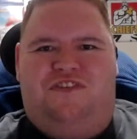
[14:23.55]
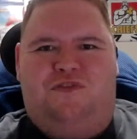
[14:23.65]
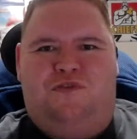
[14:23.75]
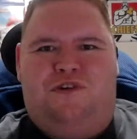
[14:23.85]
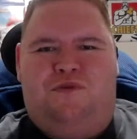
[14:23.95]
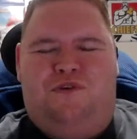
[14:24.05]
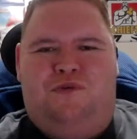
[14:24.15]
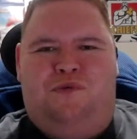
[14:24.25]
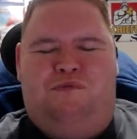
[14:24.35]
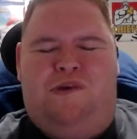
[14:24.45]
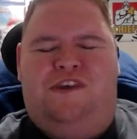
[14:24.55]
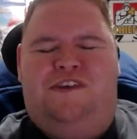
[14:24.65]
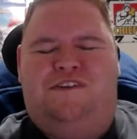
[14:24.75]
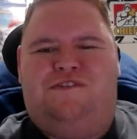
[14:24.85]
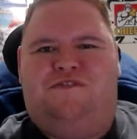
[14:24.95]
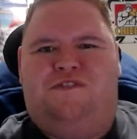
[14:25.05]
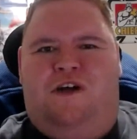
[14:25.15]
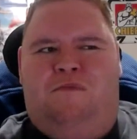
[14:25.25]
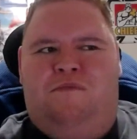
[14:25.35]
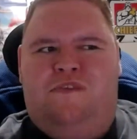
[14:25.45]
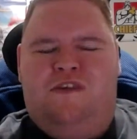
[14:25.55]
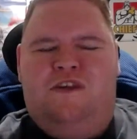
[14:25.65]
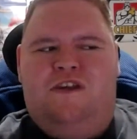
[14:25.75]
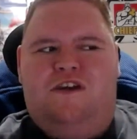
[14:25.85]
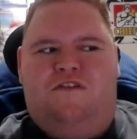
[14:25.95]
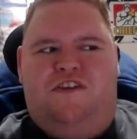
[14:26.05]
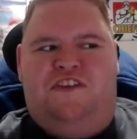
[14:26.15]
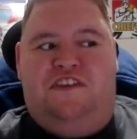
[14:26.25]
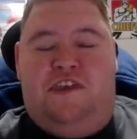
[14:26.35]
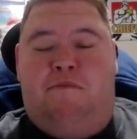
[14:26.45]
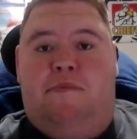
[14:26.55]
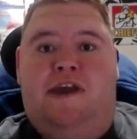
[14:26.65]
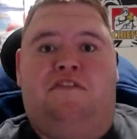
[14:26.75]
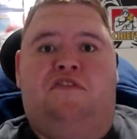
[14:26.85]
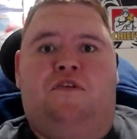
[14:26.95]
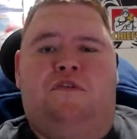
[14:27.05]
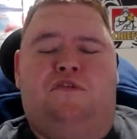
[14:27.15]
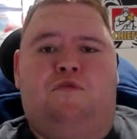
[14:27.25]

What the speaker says: story it would be if he can get back to